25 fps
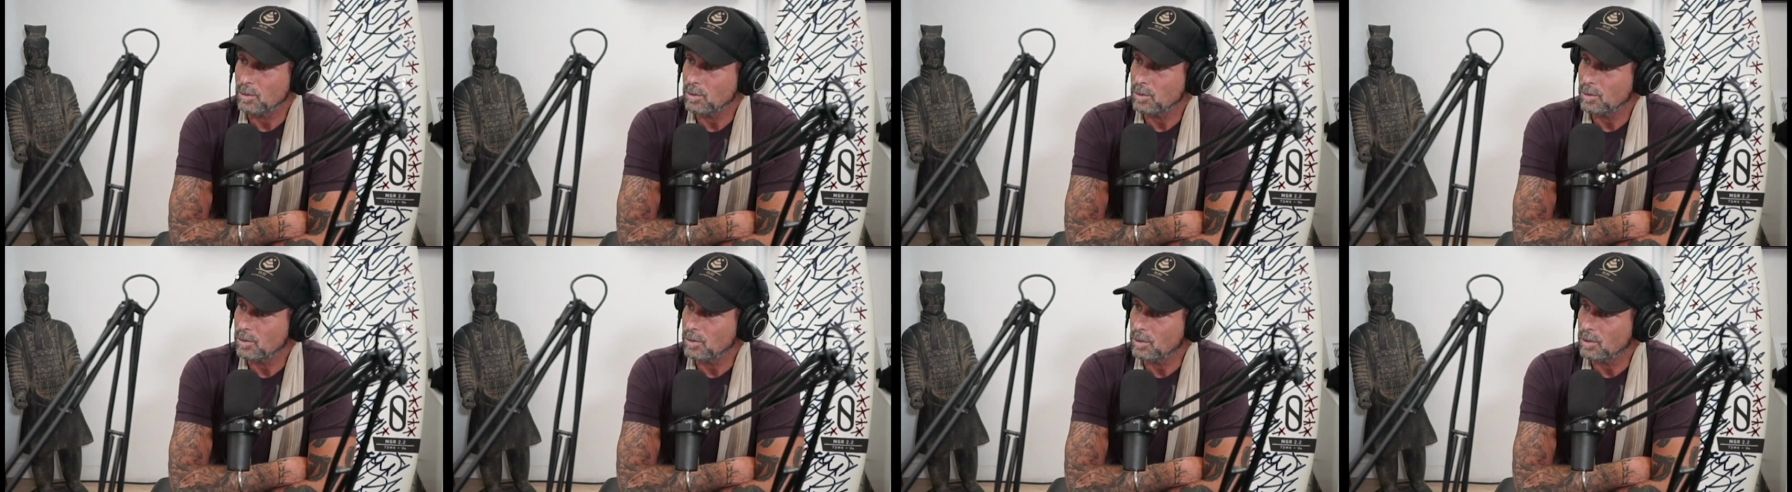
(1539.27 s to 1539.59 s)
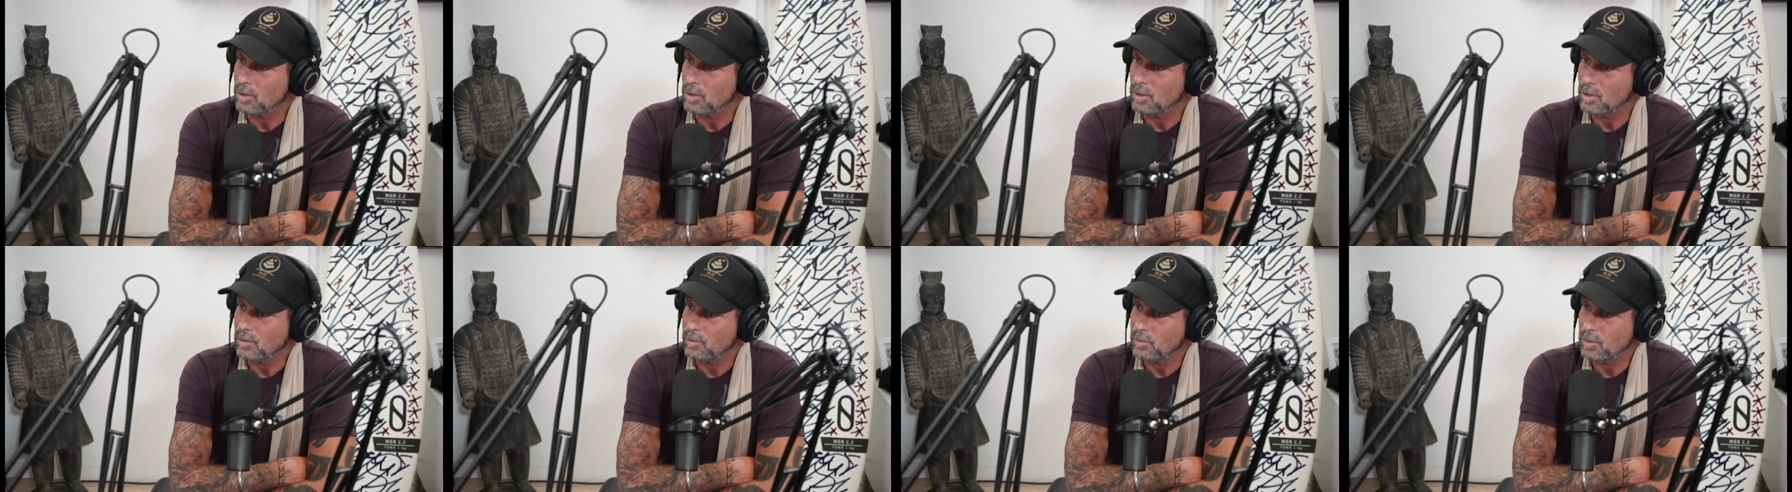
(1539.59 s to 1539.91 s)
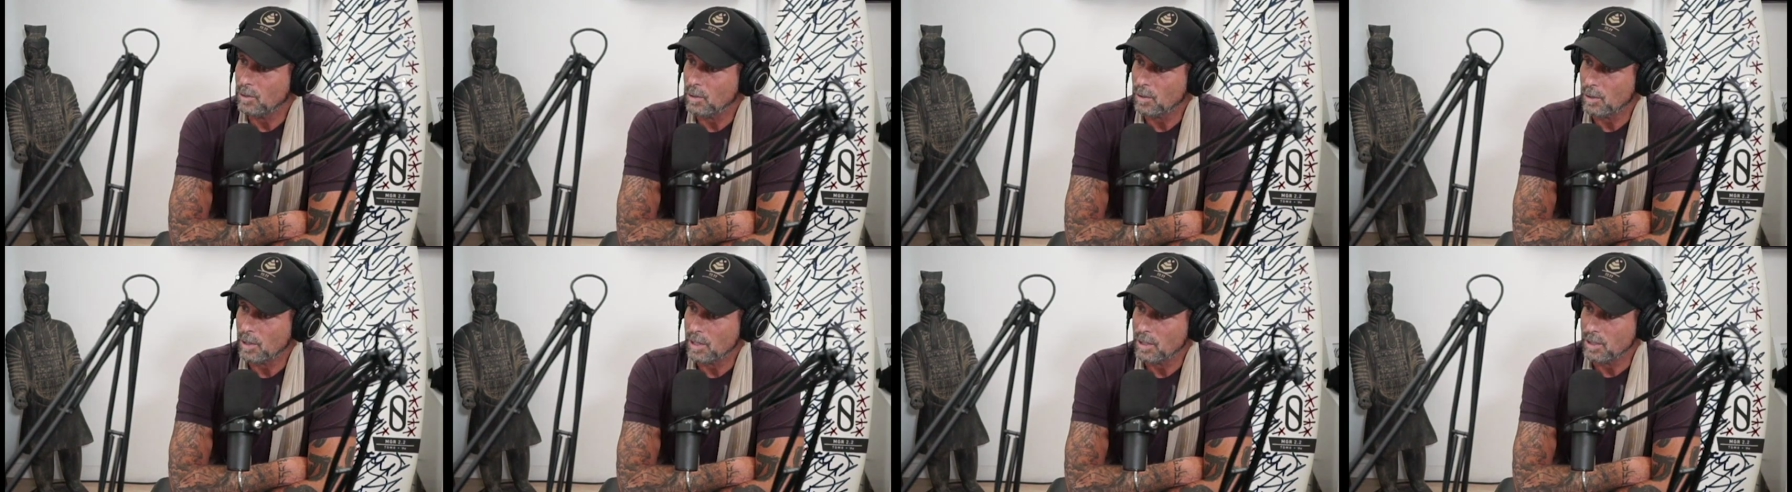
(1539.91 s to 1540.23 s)
Yeah. You know, if you
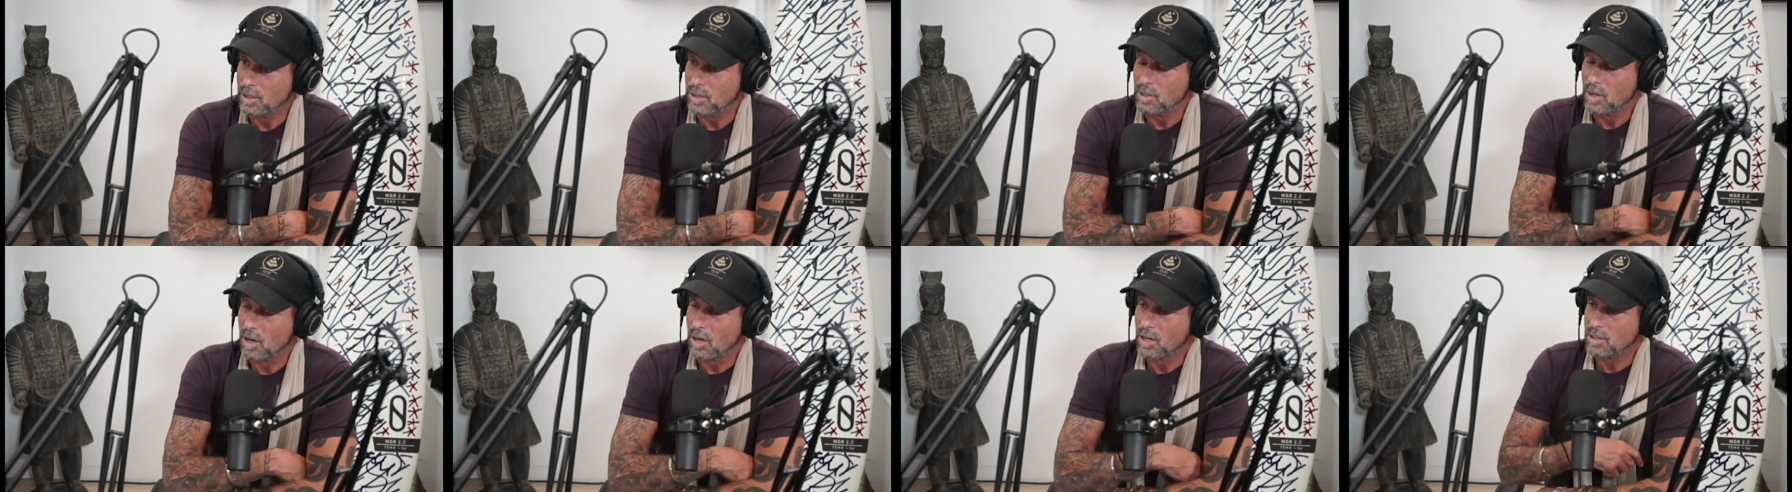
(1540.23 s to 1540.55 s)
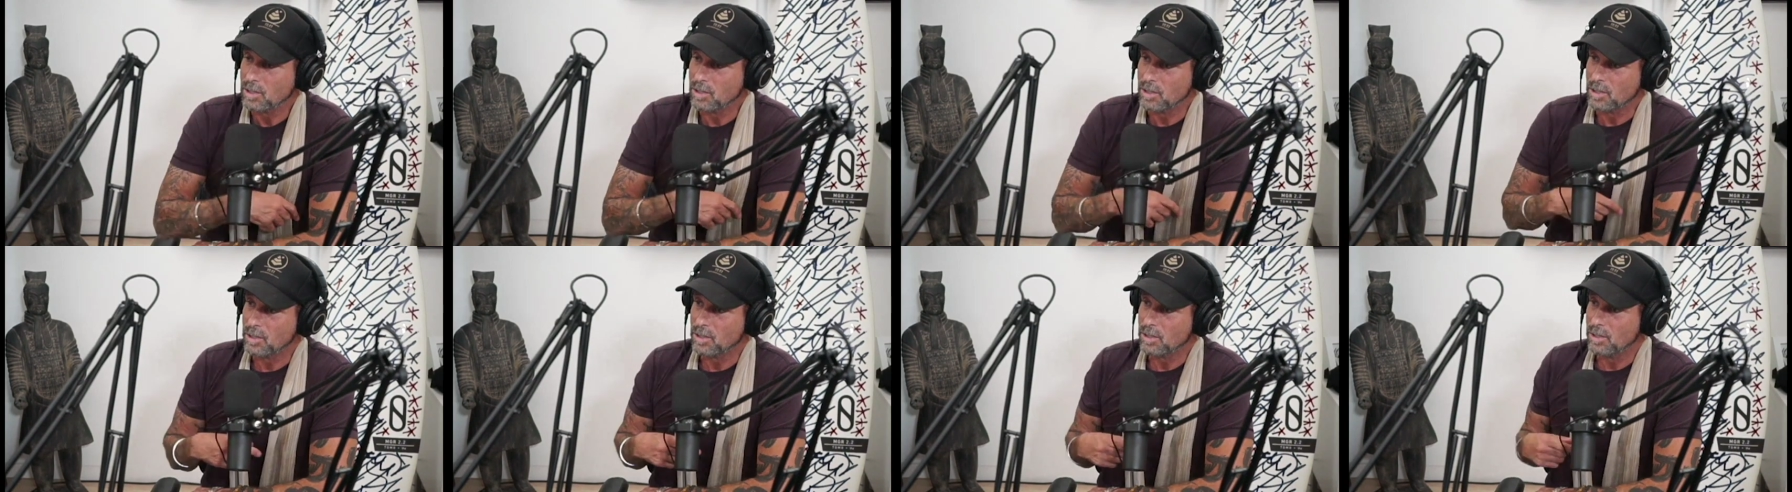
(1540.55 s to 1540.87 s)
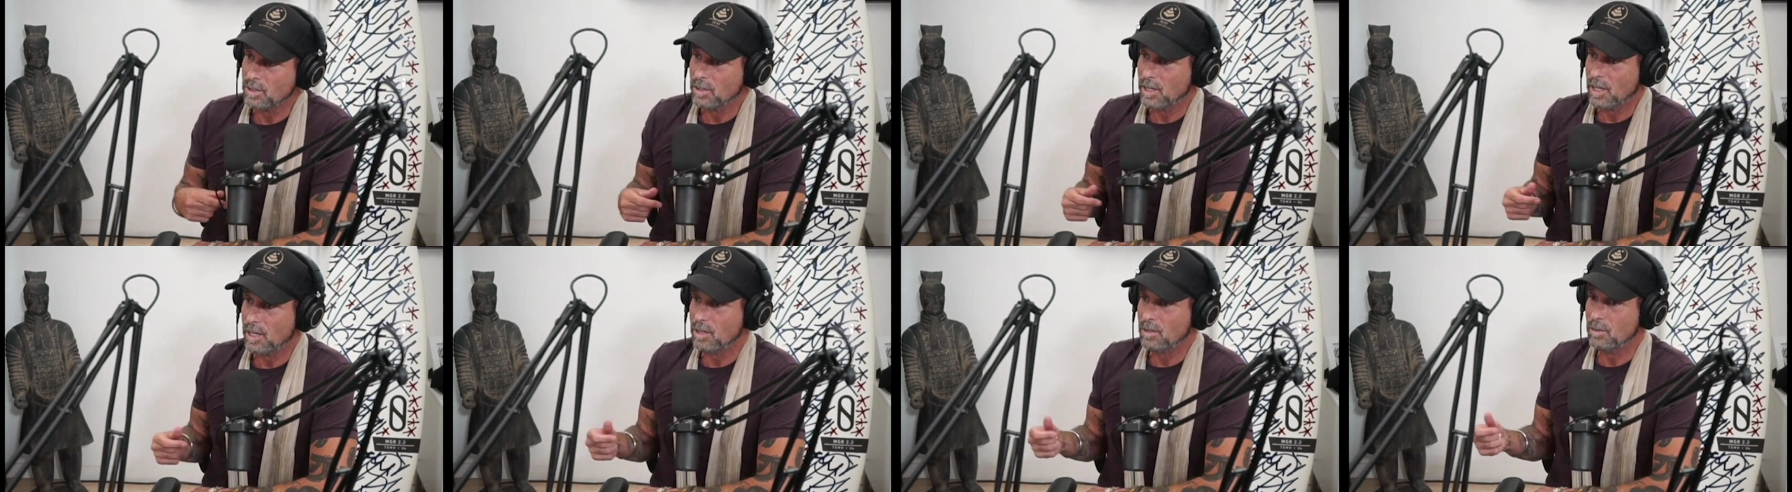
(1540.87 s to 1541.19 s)
go to any doctor,
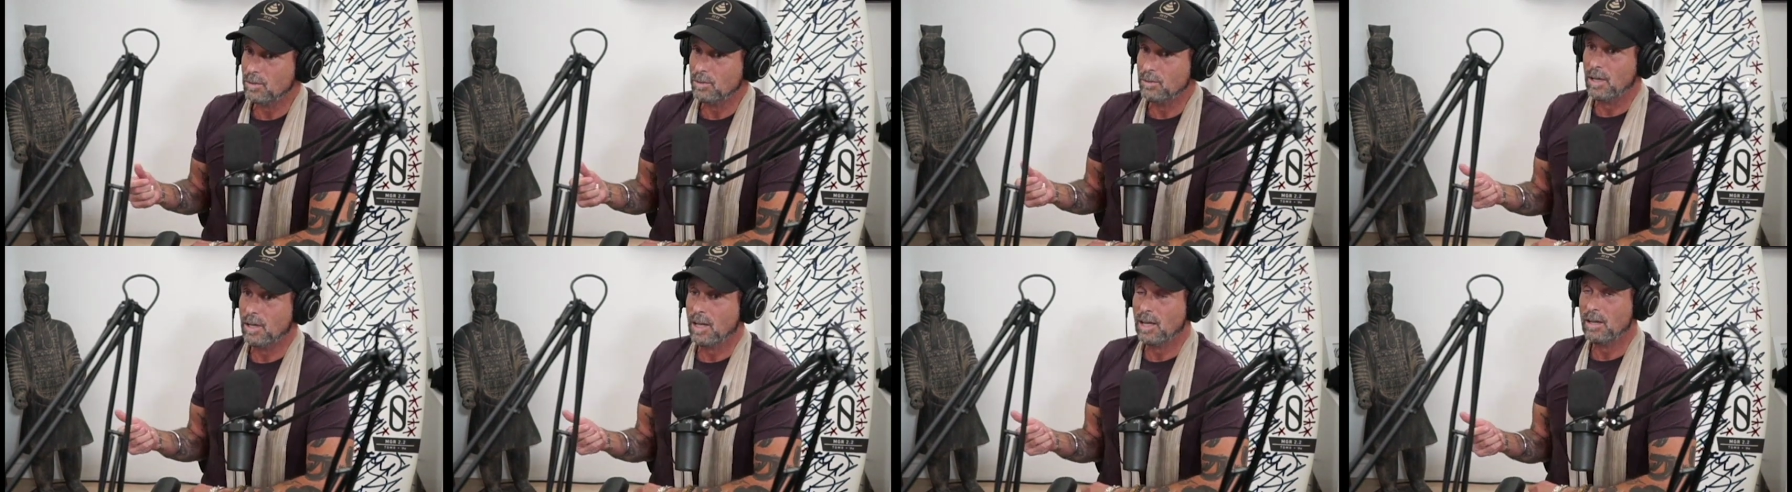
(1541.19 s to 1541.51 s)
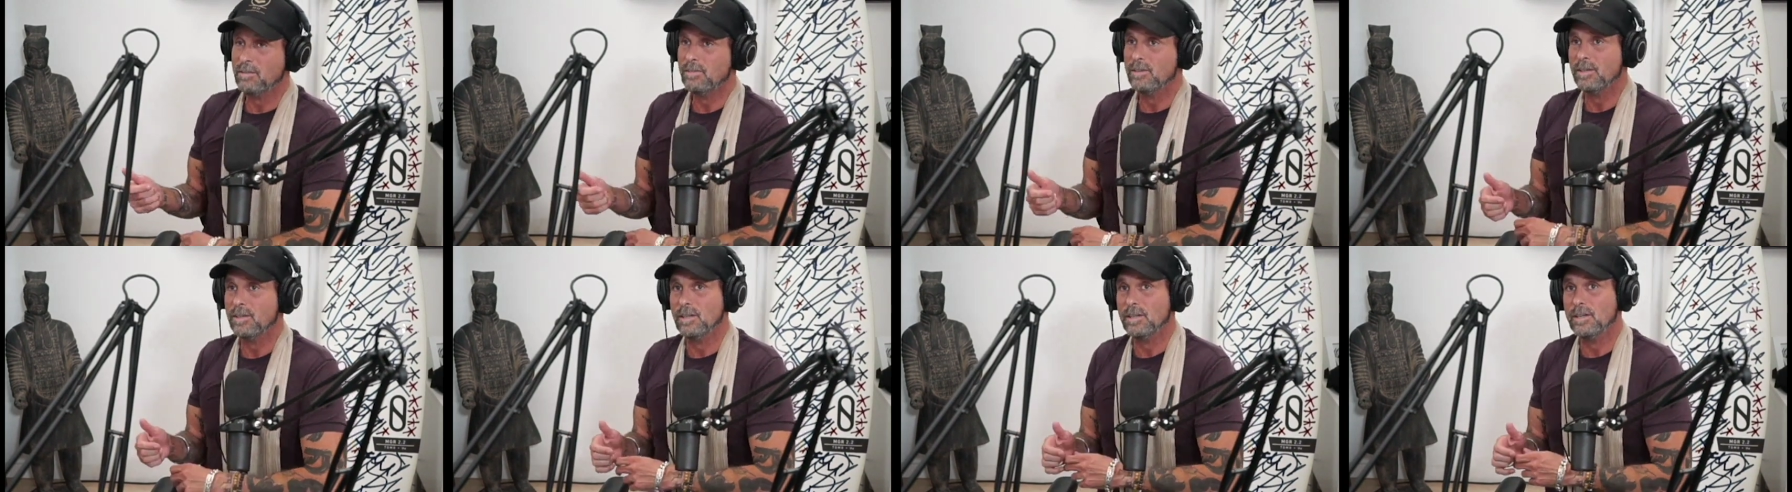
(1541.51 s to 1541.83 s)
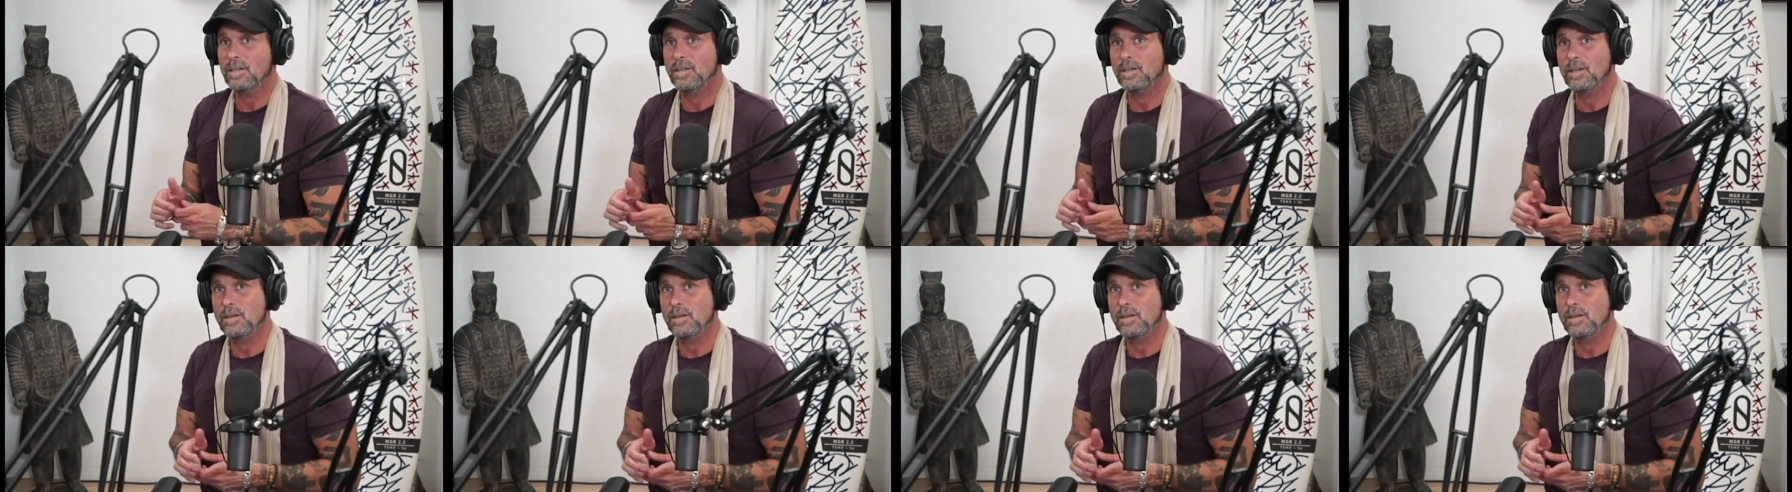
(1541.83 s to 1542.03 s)
they don't have a